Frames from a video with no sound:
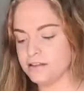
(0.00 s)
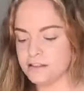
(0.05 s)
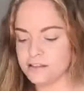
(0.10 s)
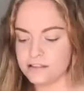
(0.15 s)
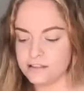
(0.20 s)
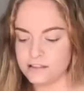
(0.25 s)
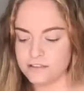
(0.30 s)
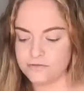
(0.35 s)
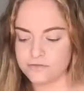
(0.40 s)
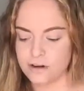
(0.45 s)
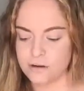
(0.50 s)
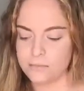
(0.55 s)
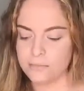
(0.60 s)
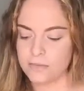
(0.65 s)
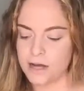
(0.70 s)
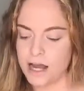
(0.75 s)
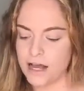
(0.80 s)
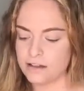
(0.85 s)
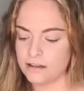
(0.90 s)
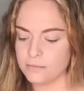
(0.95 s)
This is
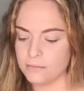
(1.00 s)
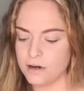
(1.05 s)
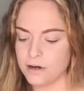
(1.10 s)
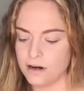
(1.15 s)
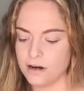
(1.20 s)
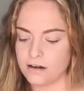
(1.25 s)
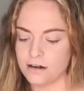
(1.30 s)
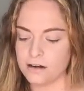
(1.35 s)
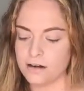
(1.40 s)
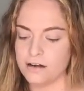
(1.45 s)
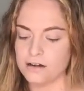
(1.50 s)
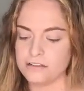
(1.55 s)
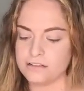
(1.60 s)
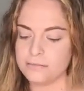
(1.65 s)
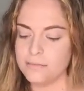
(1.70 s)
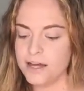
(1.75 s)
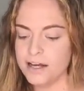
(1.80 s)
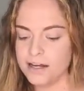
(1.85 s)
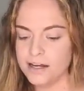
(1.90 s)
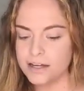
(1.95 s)
from Alamar
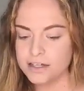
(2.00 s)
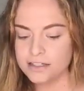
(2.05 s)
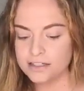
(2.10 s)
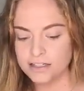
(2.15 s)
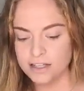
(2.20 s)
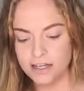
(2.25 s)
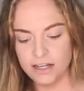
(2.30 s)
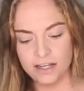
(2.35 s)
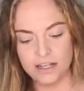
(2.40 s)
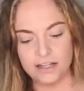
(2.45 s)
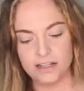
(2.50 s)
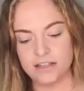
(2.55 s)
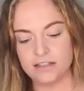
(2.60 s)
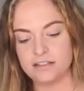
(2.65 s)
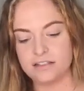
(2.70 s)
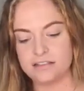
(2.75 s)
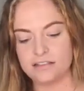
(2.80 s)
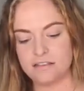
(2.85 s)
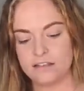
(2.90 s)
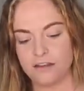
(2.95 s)
Cosmetics. This
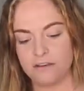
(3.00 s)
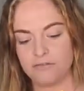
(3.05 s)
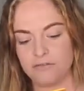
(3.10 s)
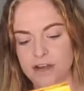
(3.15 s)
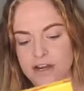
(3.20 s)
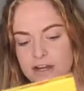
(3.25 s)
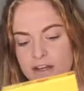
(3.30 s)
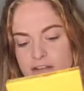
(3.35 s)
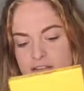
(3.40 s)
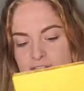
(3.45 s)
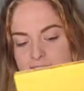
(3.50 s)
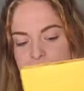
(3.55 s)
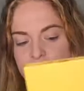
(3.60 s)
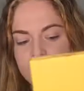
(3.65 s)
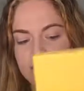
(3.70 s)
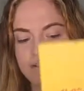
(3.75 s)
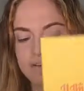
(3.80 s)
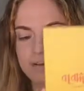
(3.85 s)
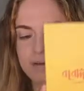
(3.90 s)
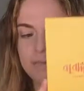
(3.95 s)
is the Reina del
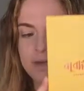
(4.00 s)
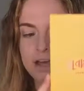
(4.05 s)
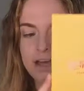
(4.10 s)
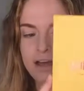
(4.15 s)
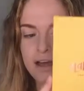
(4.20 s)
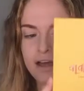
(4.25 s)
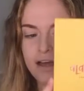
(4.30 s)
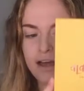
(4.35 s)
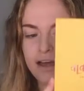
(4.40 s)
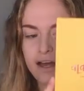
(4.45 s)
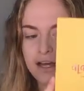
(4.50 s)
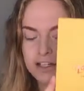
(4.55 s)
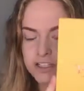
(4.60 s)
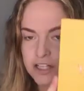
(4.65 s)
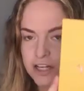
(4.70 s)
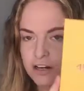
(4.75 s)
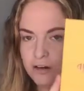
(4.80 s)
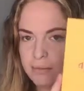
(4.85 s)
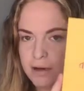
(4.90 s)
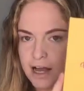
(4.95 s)
Caribe
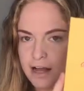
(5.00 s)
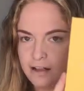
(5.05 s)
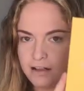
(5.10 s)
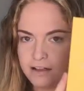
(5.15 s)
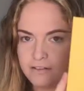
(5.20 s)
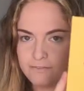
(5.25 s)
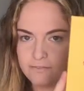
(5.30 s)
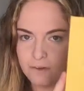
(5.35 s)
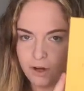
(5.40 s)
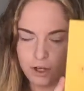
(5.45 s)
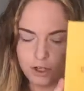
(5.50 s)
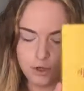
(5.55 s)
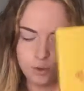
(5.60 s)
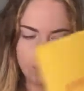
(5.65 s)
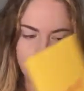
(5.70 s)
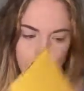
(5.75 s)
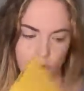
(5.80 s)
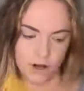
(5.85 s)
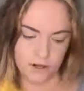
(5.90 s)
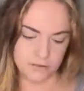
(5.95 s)
eyeshadow palette
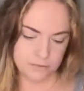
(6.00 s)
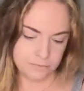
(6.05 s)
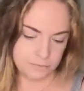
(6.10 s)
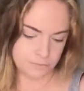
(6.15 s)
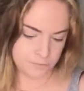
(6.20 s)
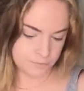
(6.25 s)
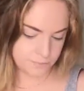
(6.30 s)
volume 1.